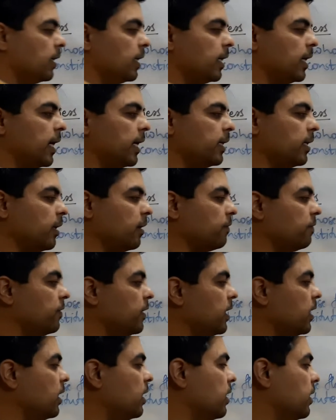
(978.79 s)
Electric
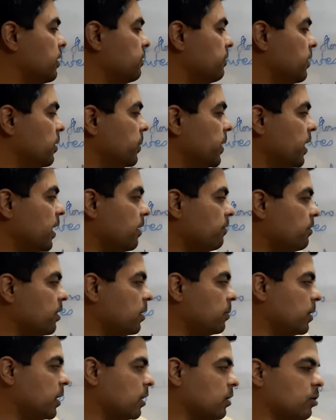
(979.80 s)
field will be
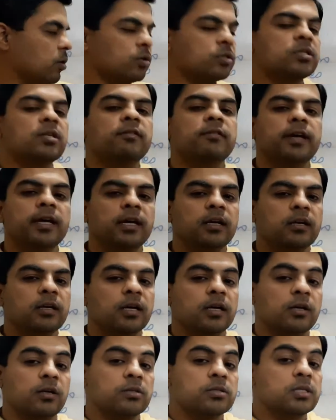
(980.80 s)
developed across the wire,
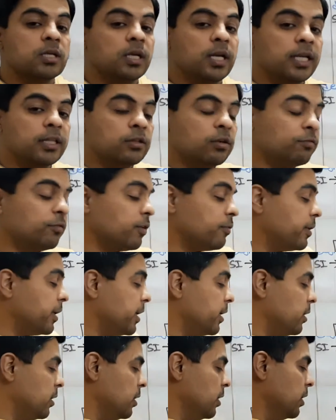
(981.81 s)
across the length of the
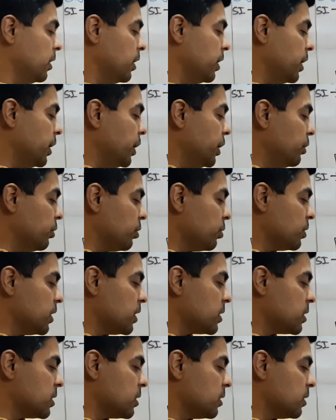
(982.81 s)
wire, due to
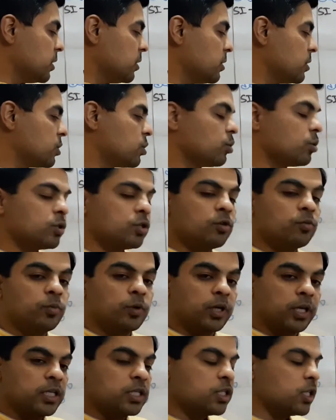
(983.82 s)
this source of
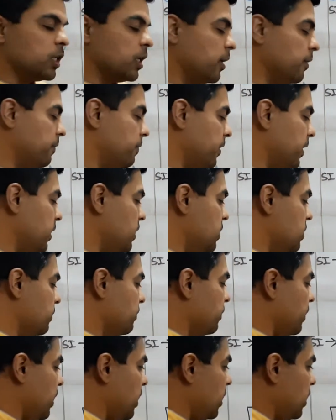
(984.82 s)
potential difference
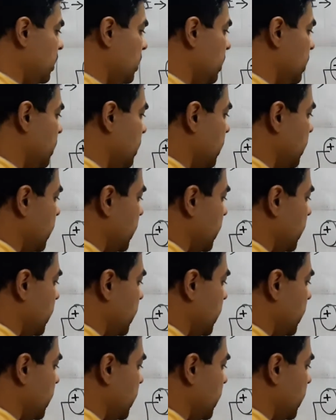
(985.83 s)
V.